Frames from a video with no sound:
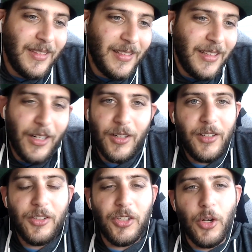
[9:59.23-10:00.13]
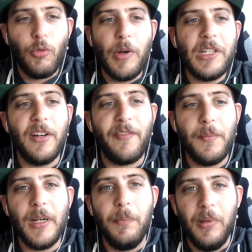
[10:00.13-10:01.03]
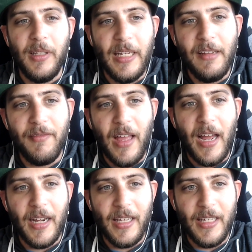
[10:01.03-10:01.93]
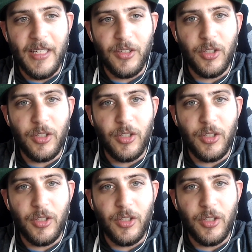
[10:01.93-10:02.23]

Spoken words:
there's just no reason for me to believe that he's